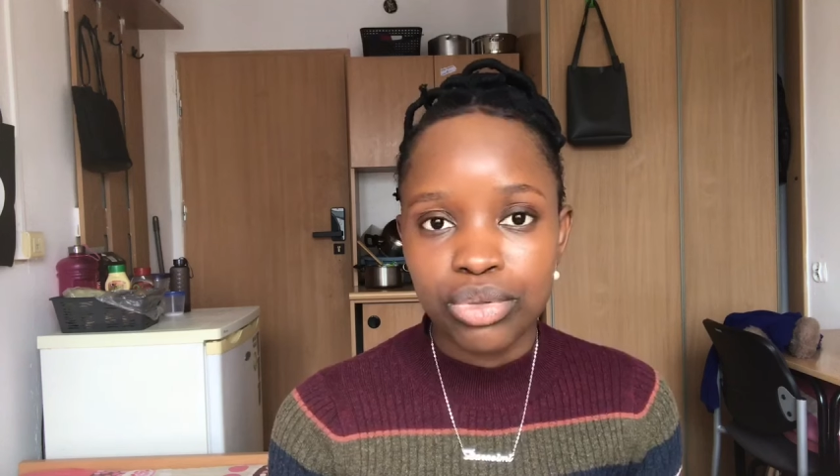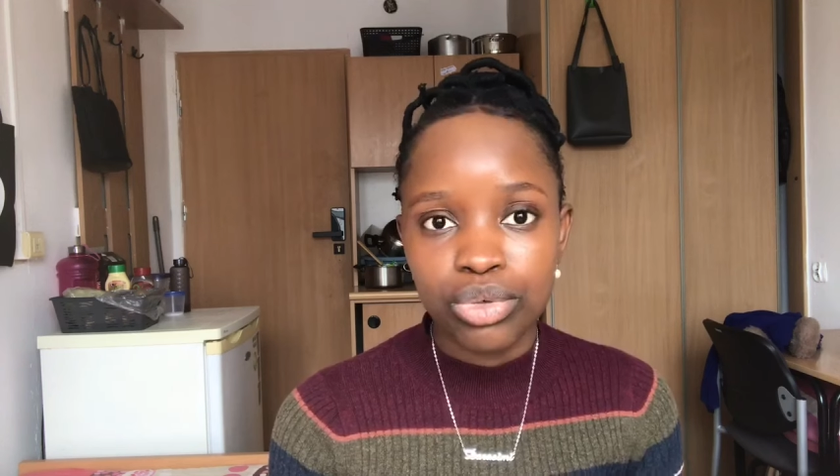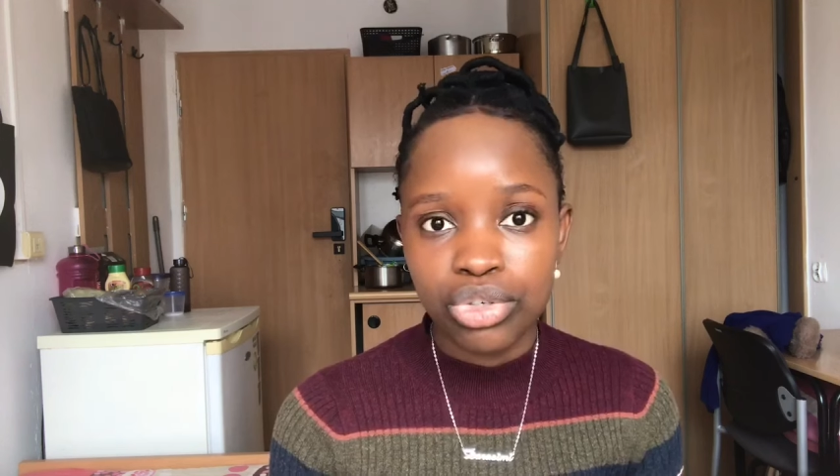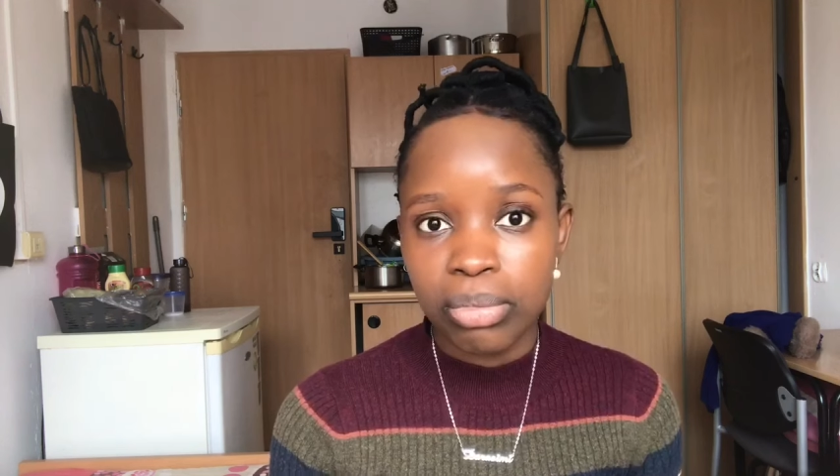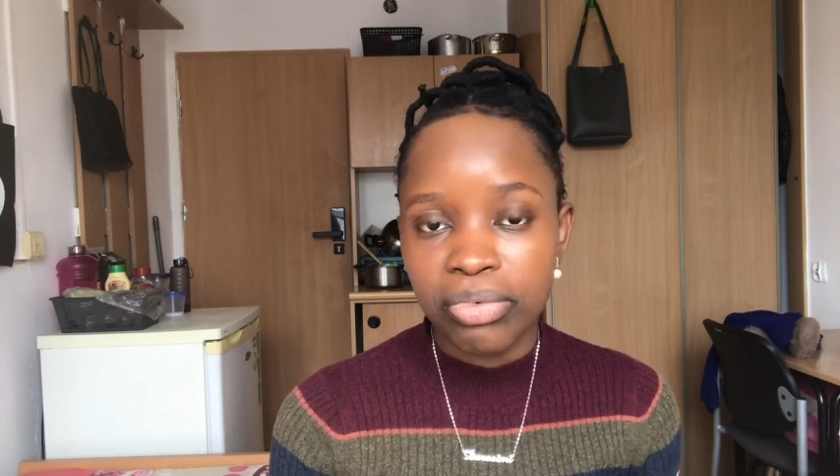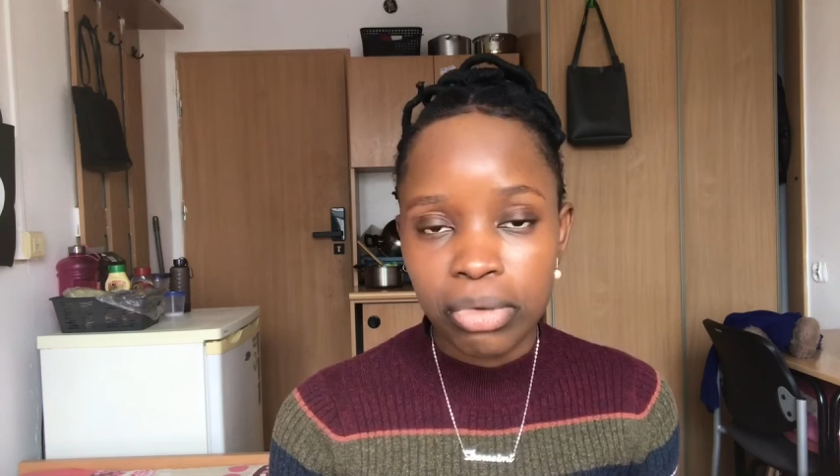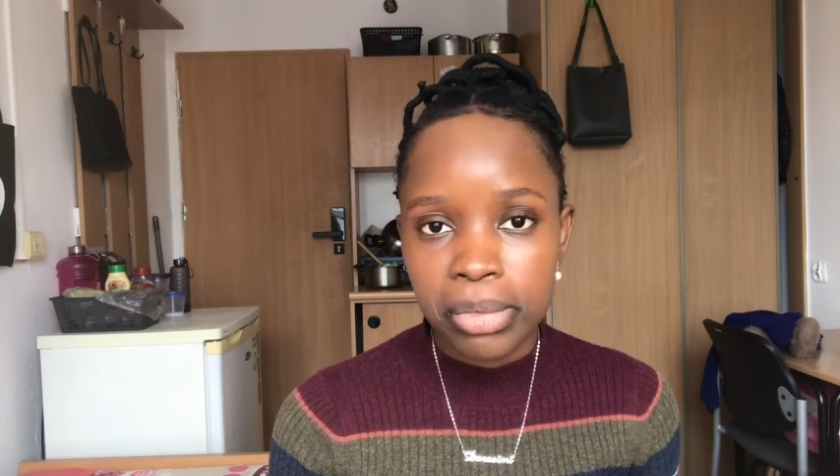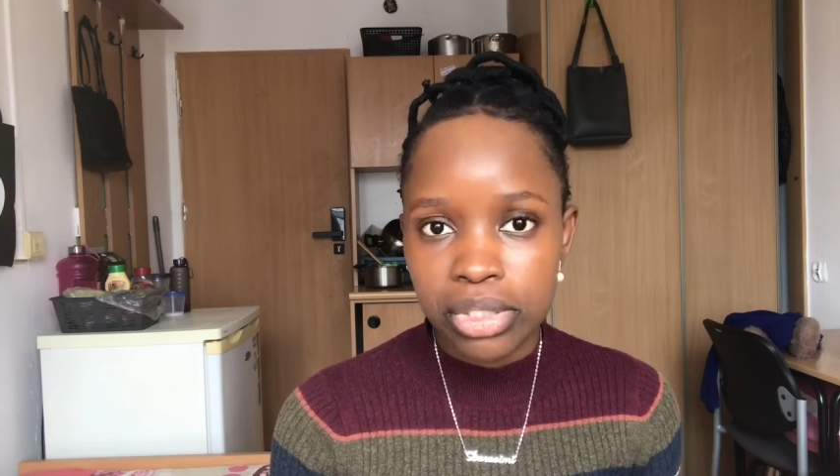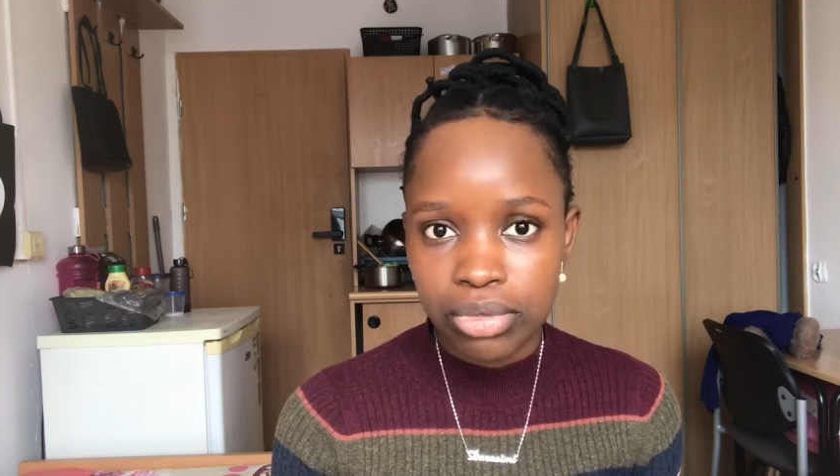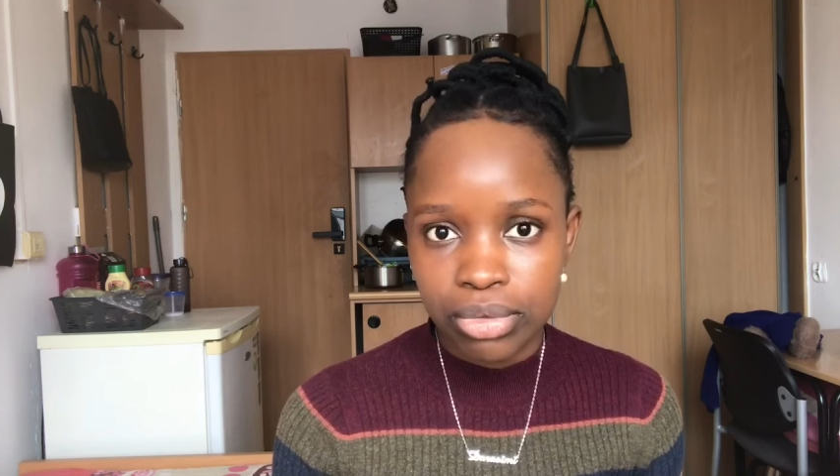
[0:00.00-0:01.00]
no job for
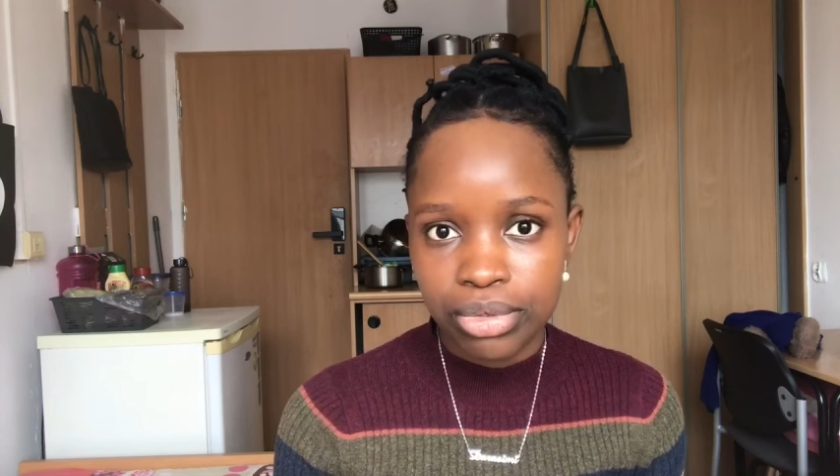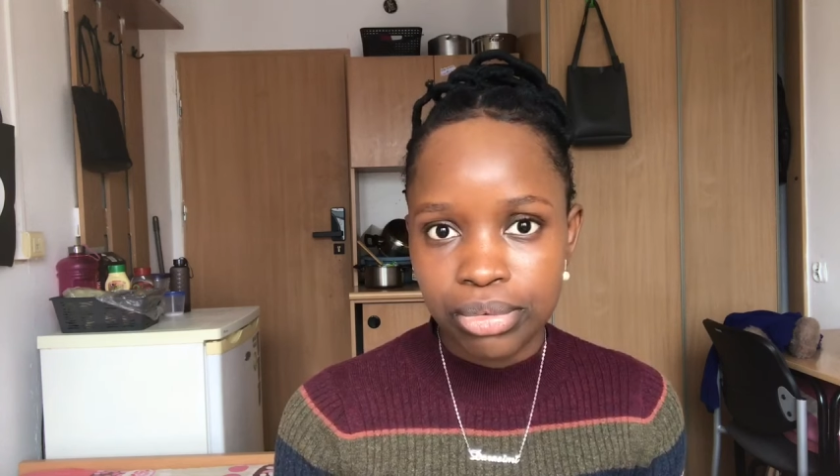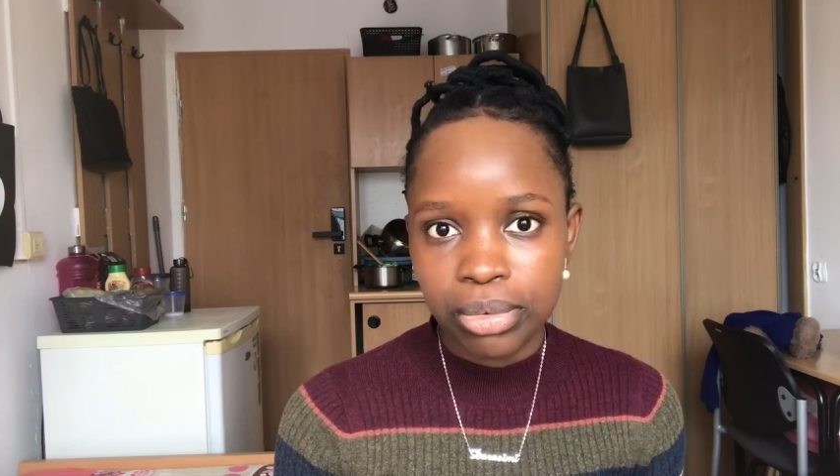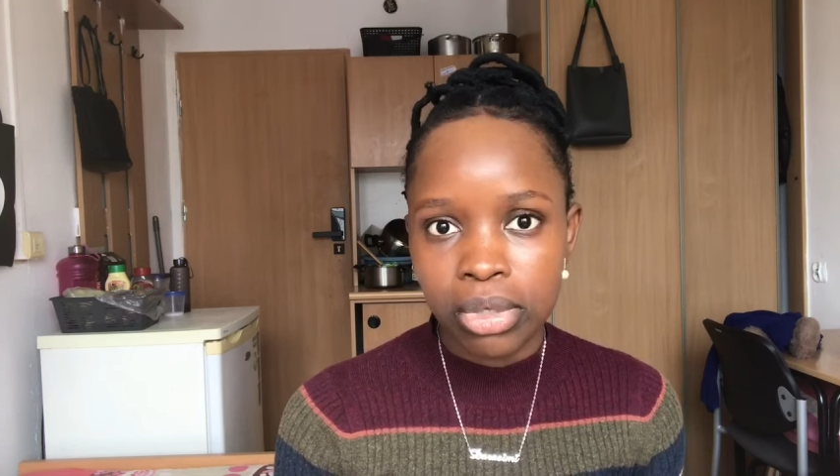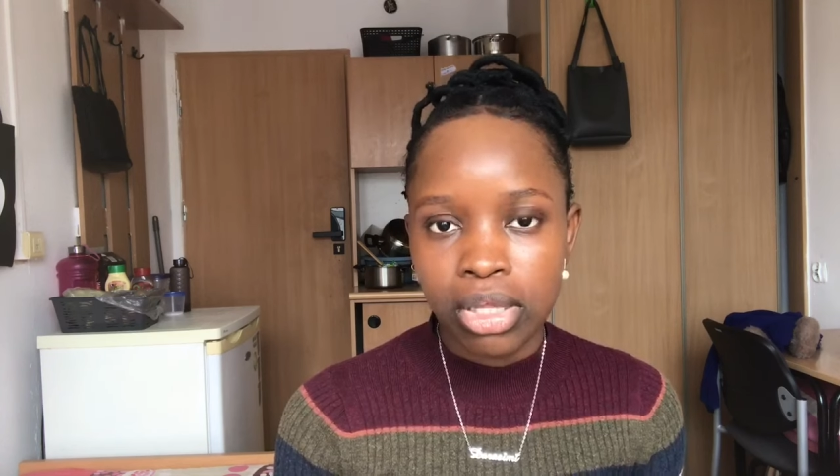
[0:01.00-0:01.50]
me to do,